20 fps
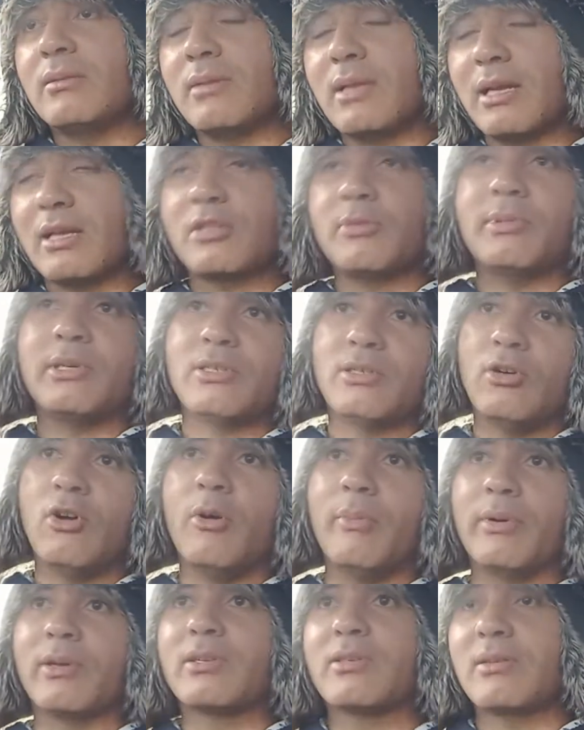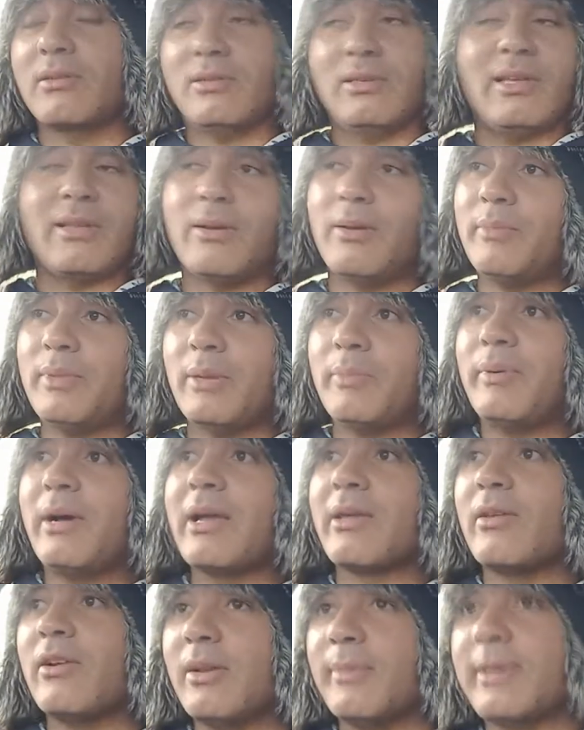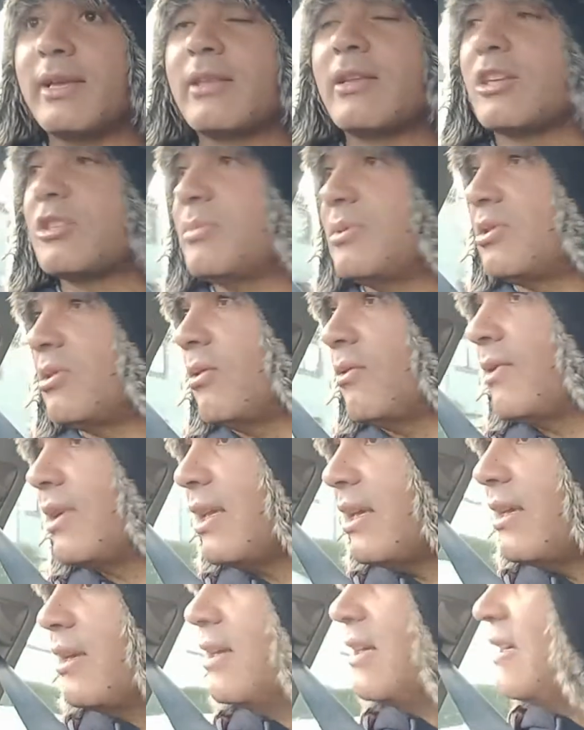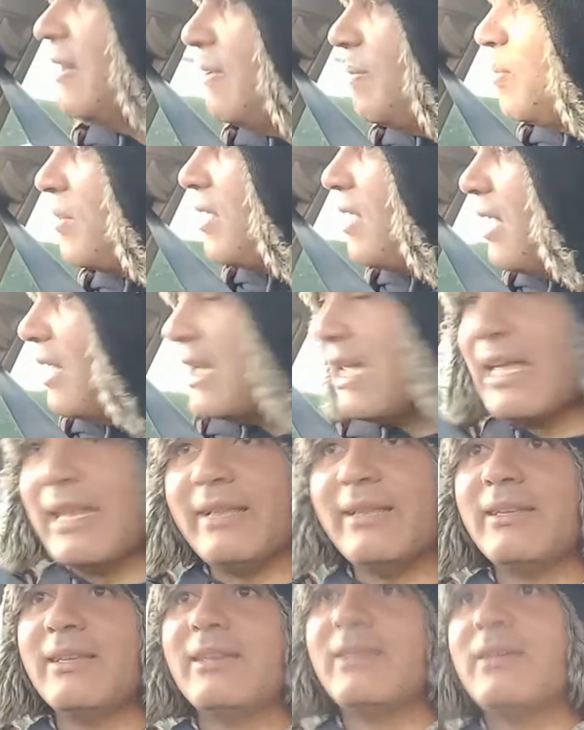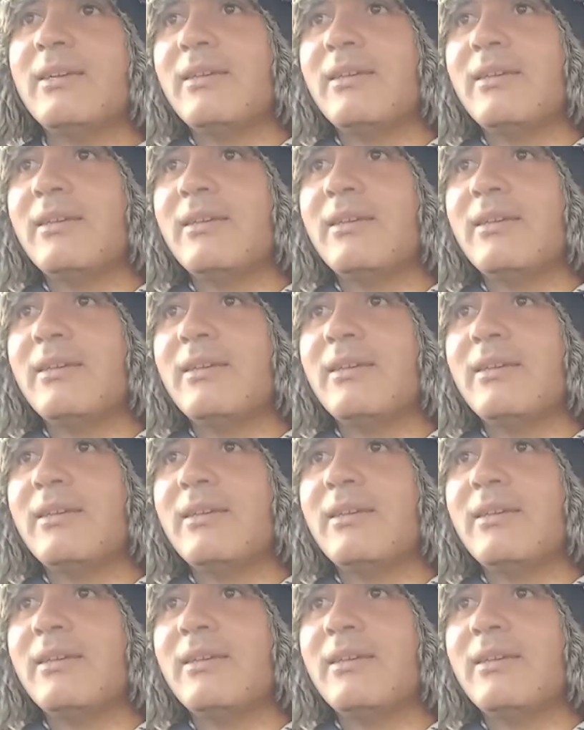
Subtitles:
Christmas shoppers, because they're banging on about Christmas already, and then